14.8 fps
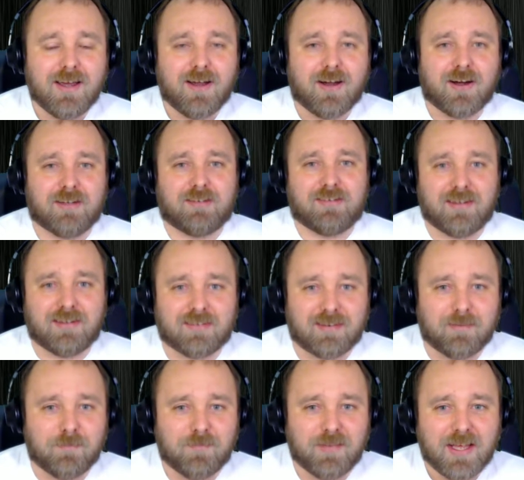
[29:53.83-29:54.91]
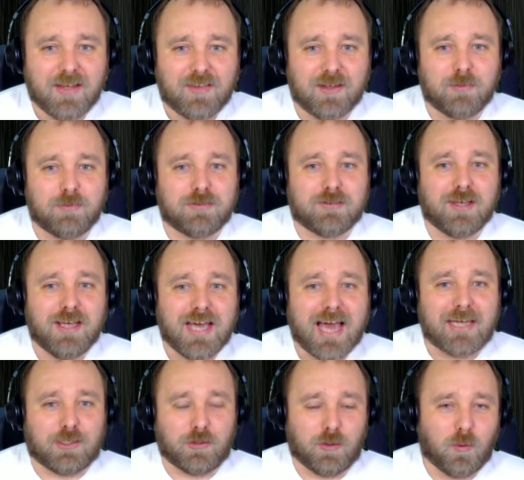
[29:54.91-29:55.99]
on a system that was, I
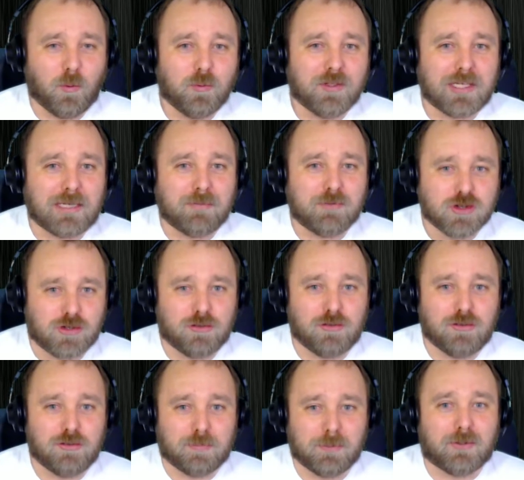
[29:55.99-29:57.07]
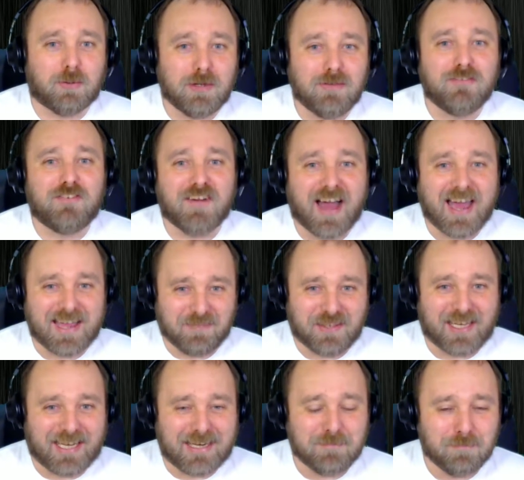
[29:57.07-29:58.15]
could only choose between 5
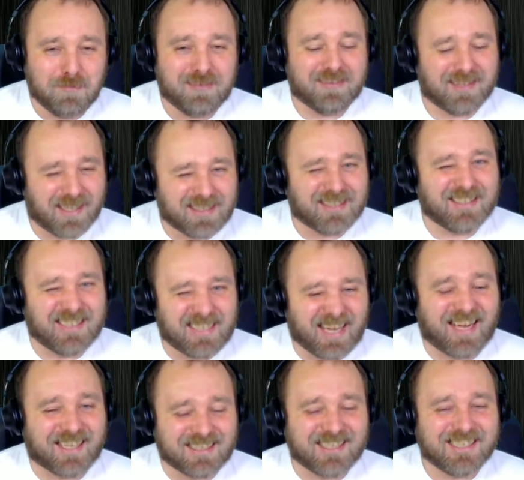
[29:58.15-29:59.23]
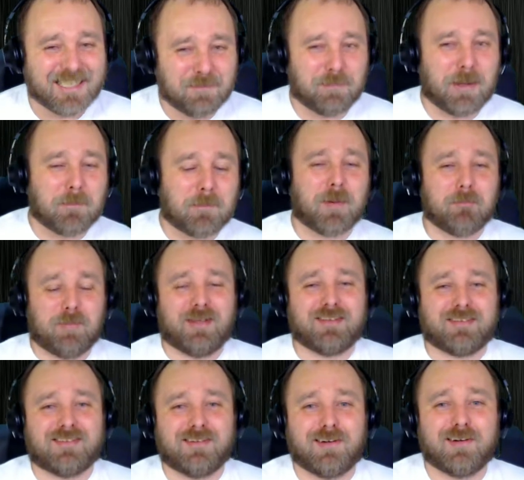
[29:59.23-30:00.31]
games, yeah, I think I'd be a bit
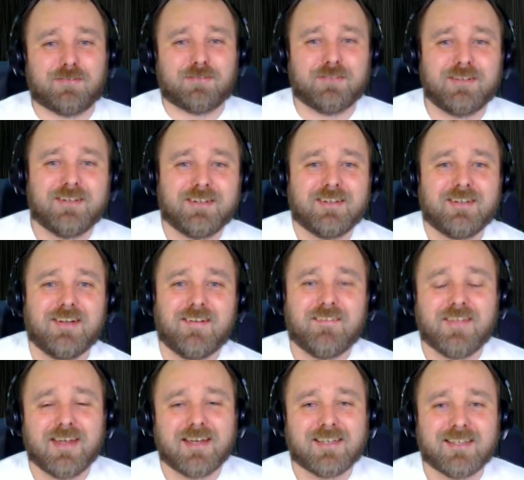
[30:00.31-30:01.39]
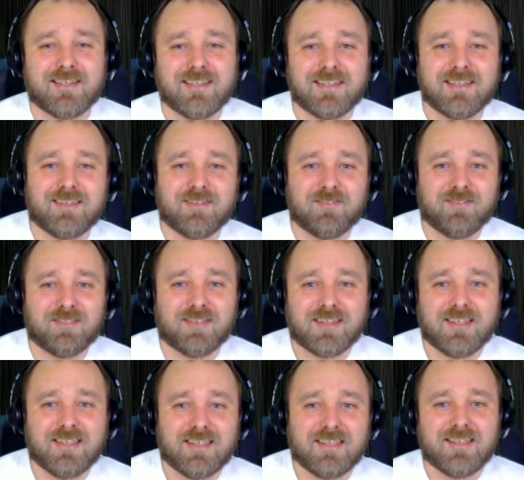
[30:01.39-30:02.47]
pissed off. I can, yeah.
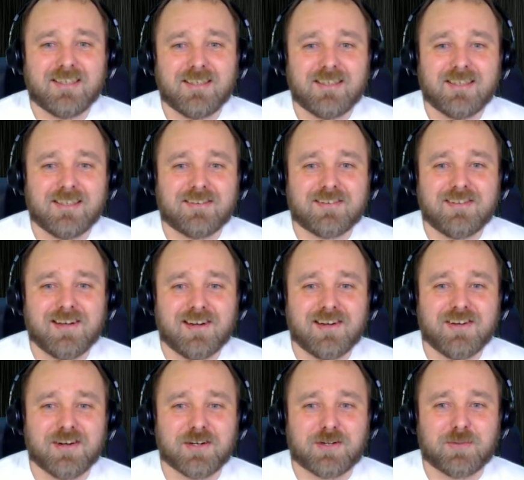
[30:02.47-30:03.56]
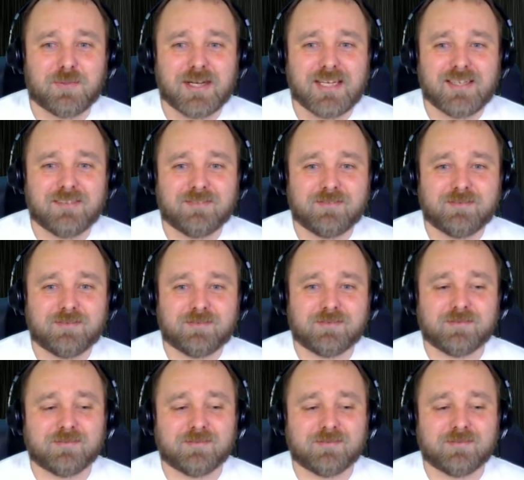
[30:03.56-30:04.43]
It's not great. I will spend half